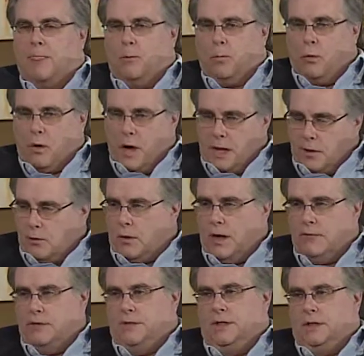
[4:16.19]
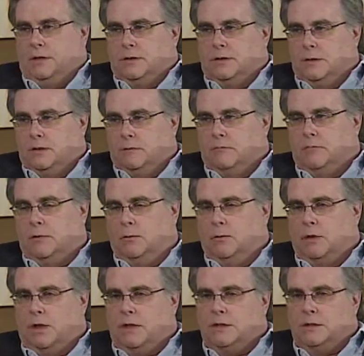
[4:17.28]
Where I gravitate to, and
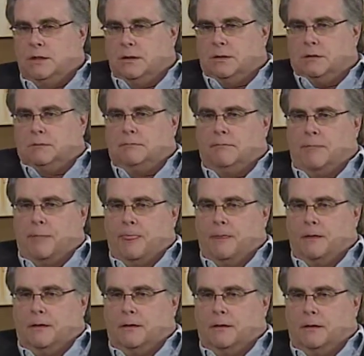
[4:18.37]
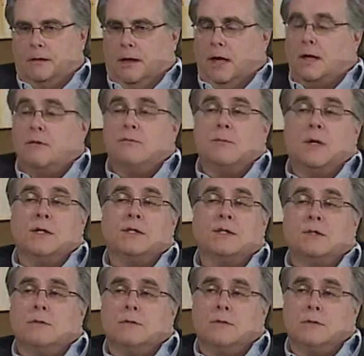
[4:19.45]
what I tell a lot of my
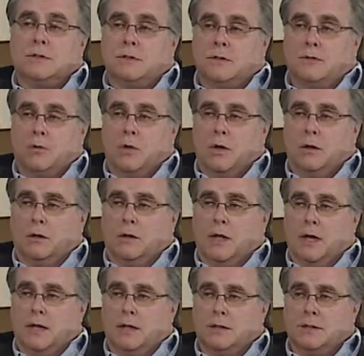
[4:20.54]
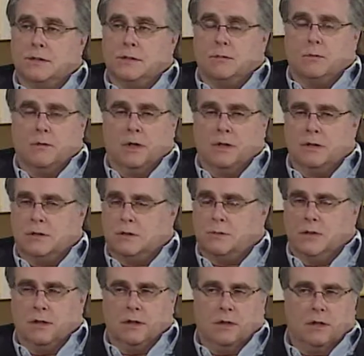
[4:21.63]
students as well as when I
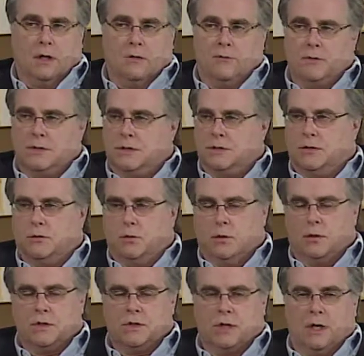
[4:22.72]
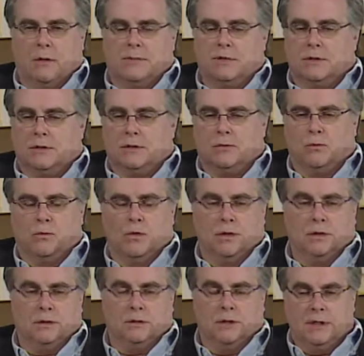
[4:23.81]
speak at conferences and workshops as
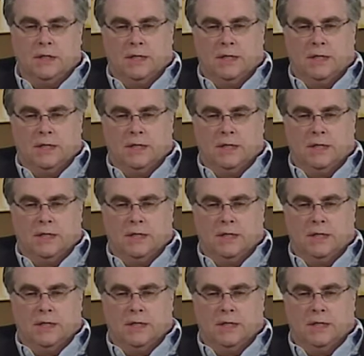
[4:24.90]
well,